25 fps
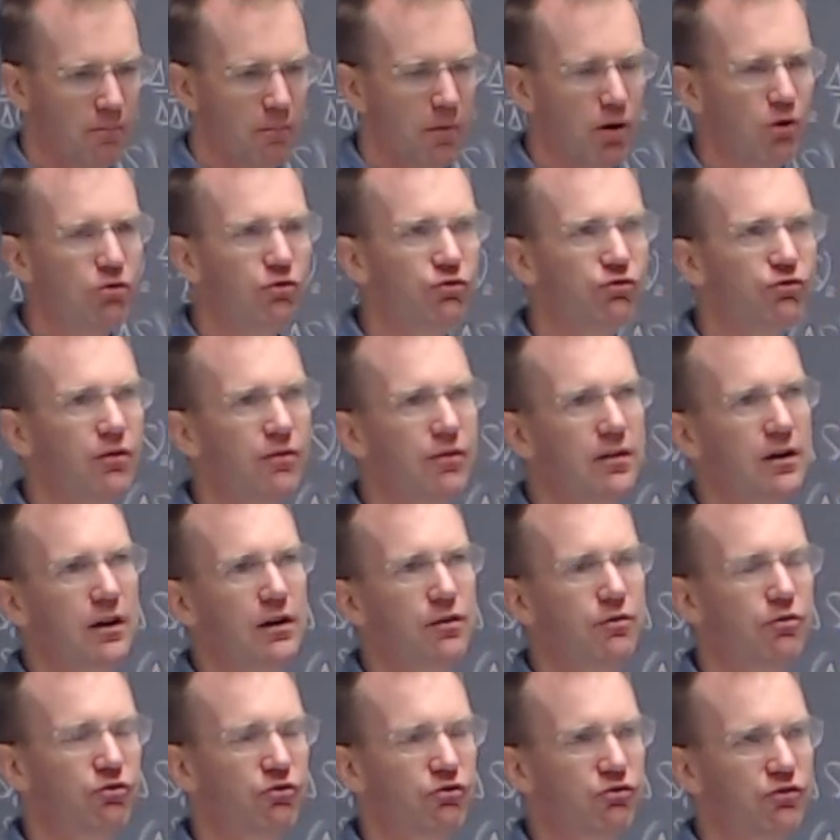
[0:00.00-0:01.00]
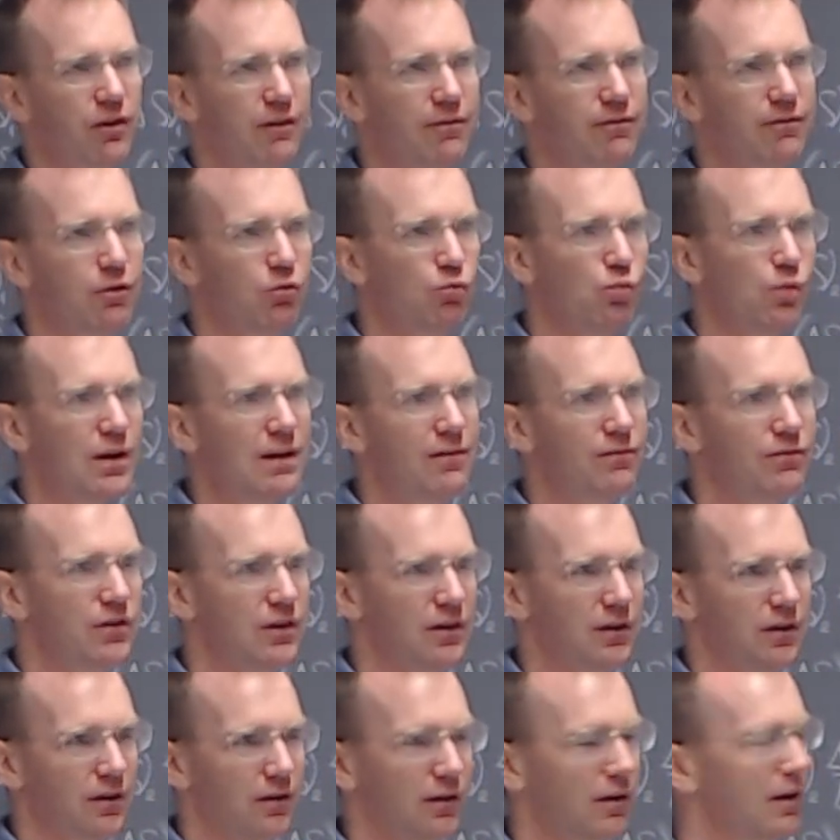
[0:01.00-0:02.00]
most of the other stuff that we've
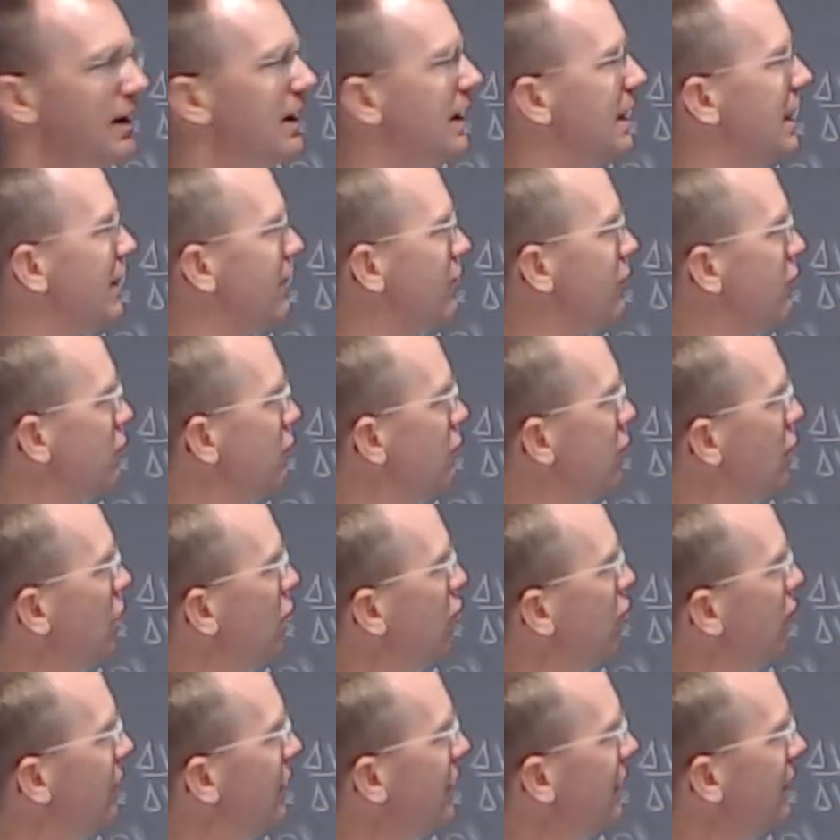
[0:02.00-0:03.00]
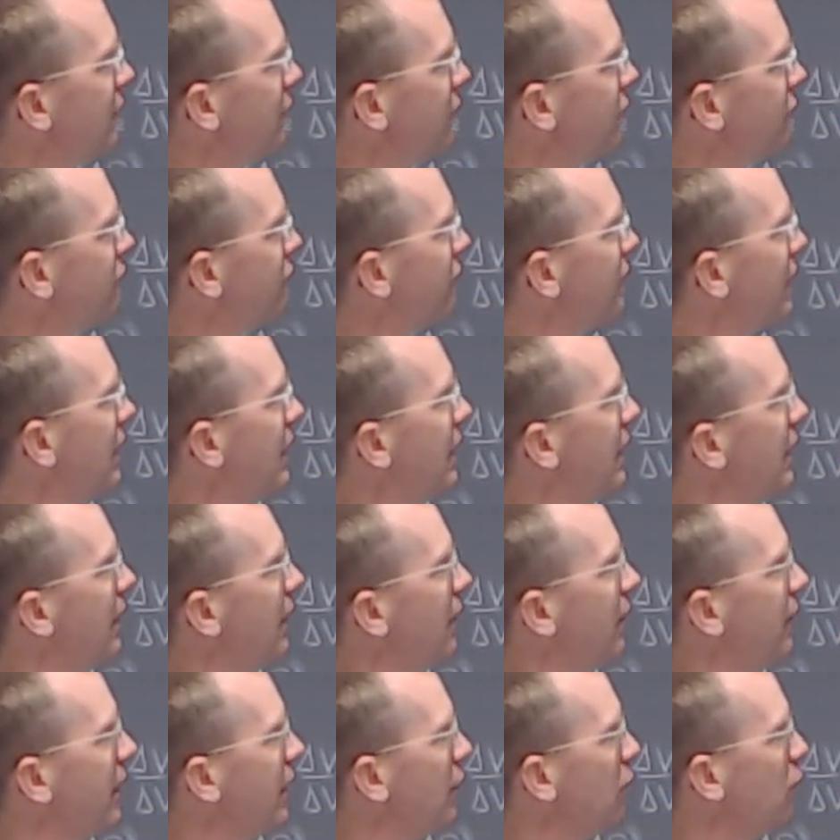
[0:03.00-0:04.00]
done. If you know this,
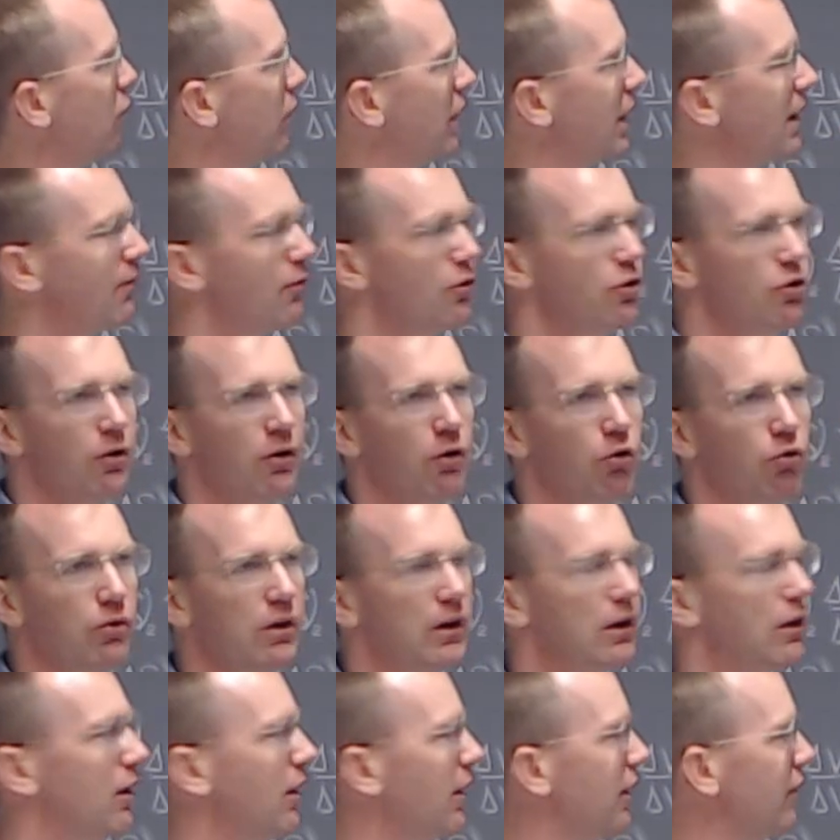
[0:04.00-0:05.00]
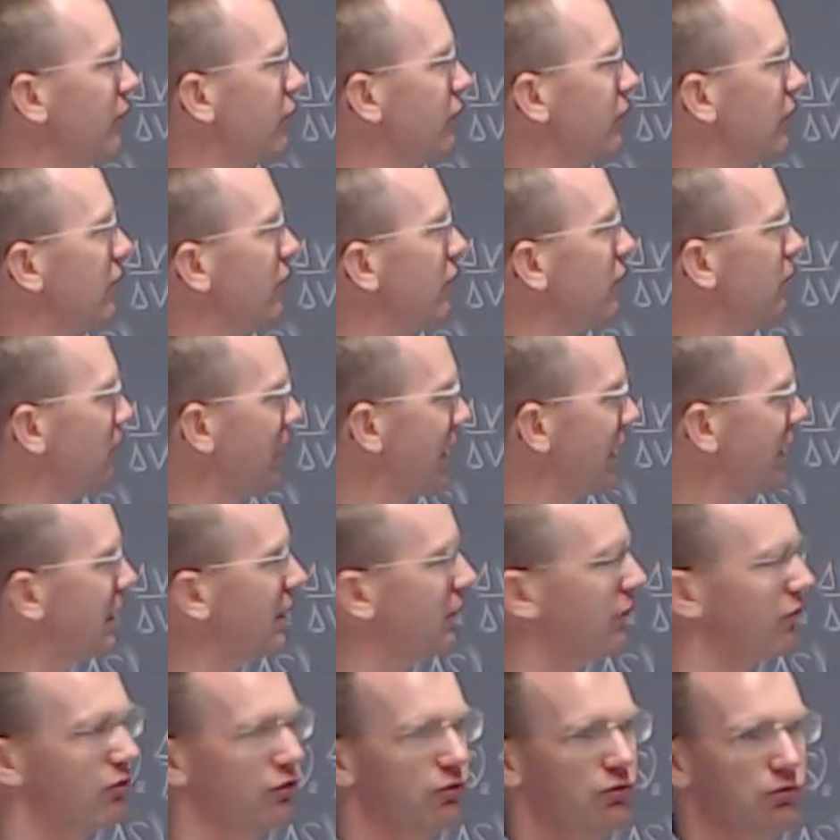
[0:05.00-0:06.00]
then whatever you're holding constant, make
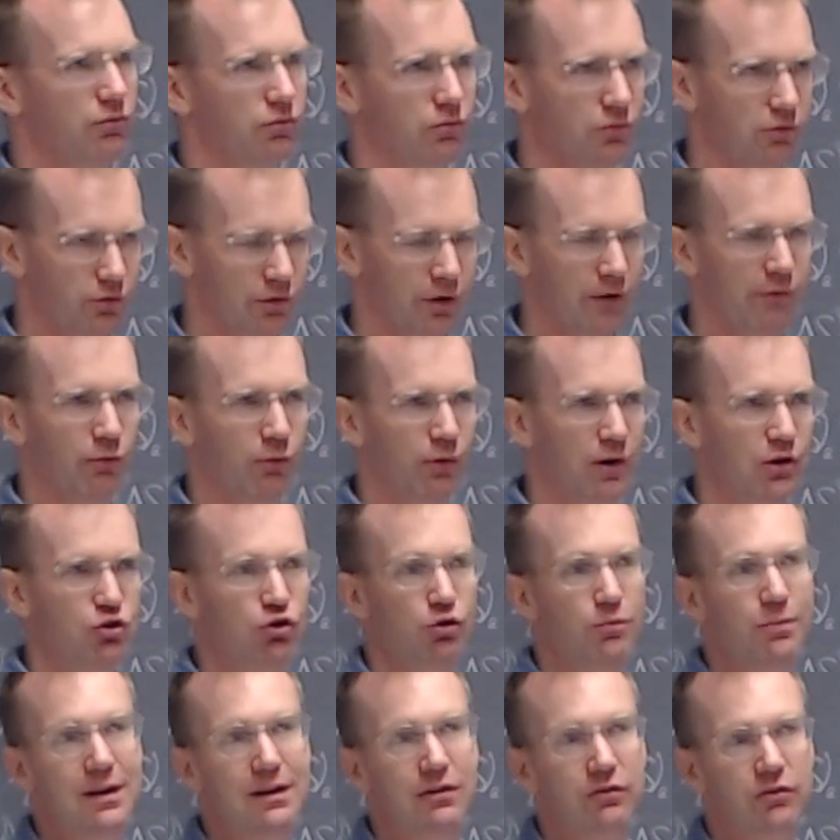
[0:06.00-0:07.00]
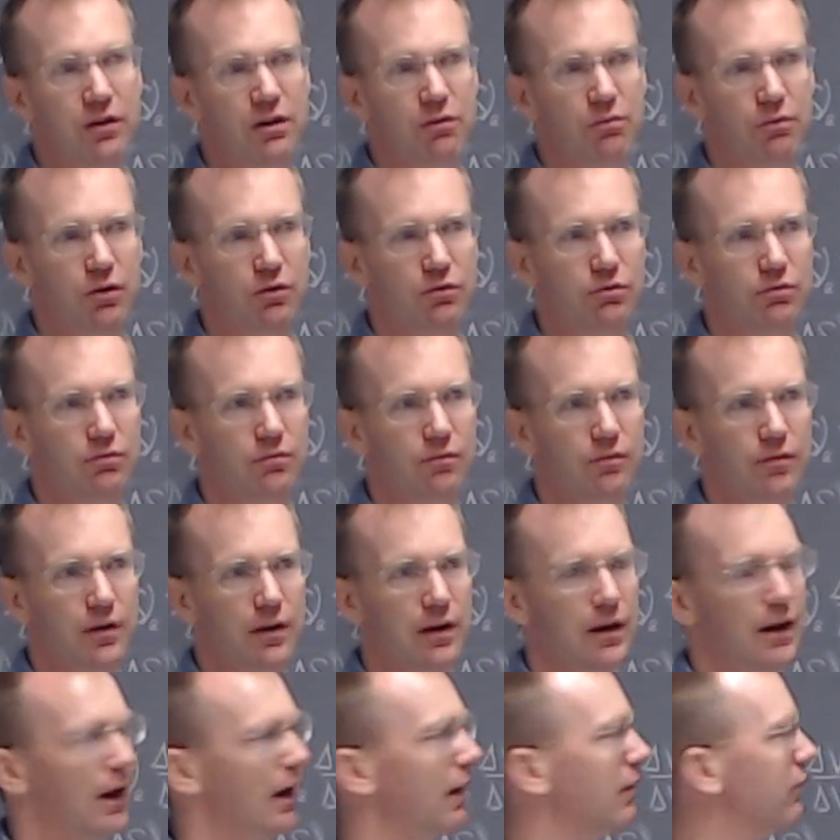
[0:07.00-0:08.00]
its differential be 0
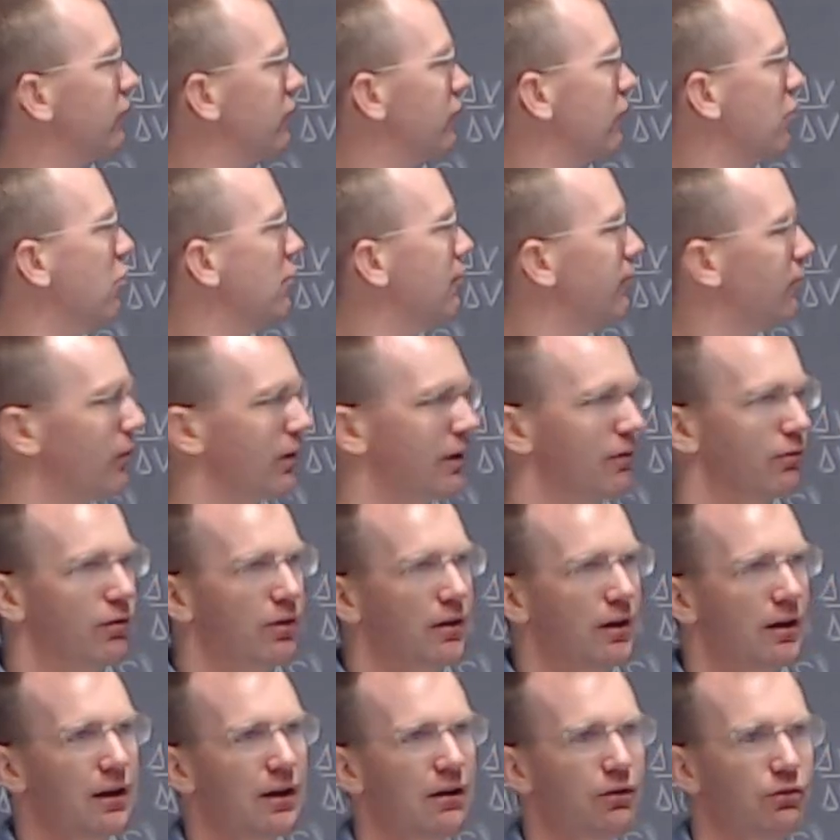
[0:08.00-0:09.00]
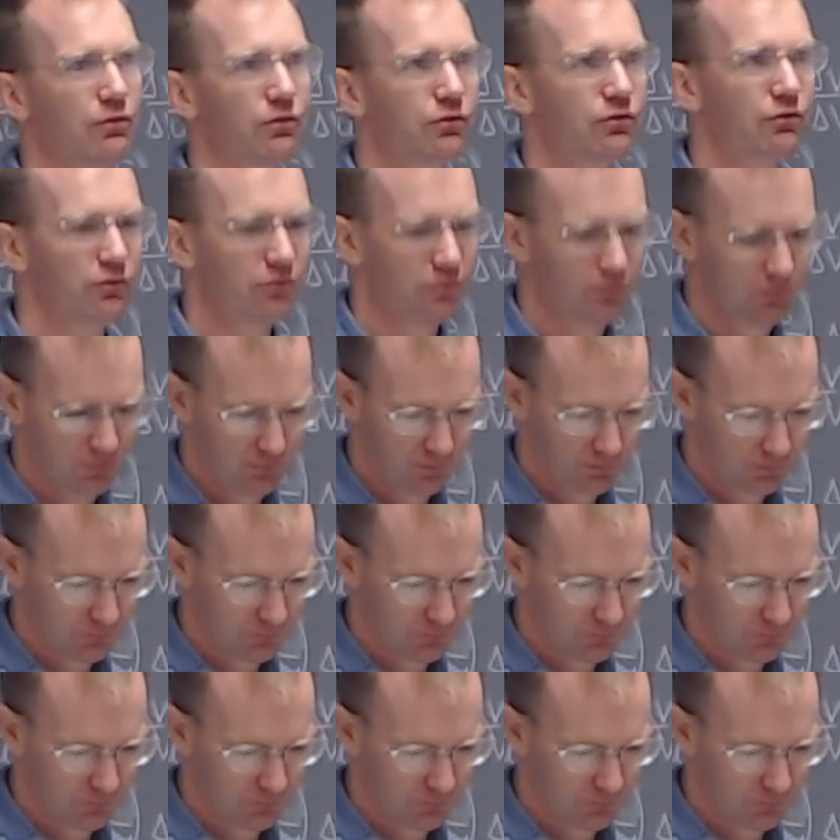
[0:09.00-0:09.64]
and solve for everything else.